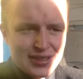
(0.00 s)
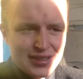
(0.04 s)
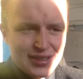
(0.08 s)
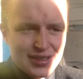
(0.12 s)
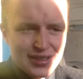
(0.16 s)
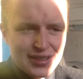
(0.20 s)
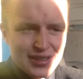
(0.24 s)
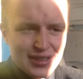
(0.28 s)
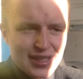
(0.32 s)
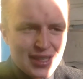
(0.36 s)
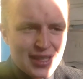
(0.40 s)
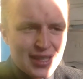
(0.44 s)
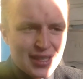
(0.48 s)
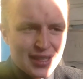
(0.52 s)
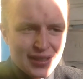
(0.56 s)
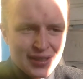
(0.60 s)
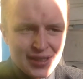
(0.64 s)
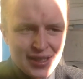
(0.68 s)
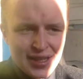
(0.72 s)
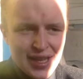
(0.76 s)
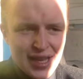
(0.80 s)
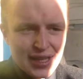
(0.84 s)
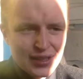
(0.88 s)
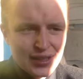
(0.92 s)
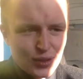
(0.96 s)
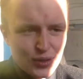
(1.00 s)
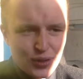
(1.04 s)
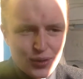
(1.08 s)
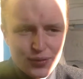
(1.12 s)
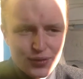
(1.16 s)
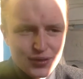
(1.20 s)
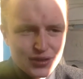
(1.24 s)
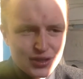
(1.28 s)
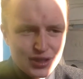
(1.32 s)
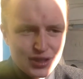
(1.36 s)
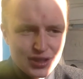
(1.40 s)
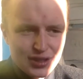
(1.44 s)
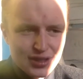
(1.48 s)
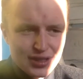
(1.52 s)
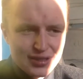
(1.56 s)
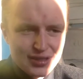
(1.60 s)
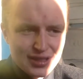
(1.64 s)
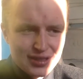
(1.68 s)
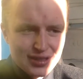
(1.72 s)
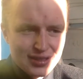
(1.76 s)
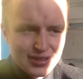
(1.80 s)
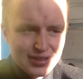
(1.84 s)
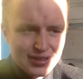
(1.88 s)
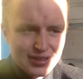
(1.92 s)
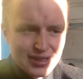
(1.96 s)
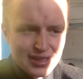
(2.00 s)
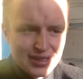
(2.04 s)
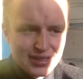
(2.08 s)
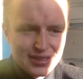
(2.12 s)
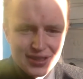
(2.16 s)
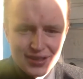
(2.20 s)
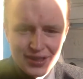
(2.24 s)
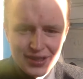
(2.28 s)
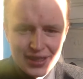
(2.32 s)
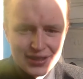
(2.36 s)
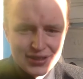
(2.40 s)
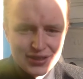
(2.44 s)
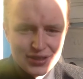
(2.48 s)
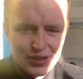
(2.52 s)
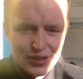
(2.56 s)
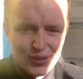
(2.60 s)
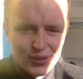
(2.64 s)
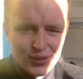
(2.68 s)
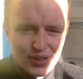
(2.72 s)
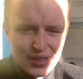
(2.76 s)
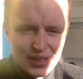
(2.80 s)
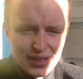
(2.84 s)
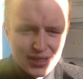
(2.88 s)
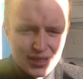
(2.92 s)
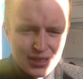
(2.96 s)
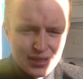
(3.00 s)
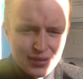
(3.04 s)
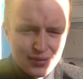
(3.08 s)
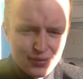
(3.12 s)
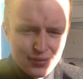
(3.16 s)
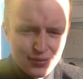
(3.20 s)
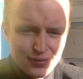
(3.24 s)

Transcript: yeah, I don't know if it's just because it's Glasgow and that kind of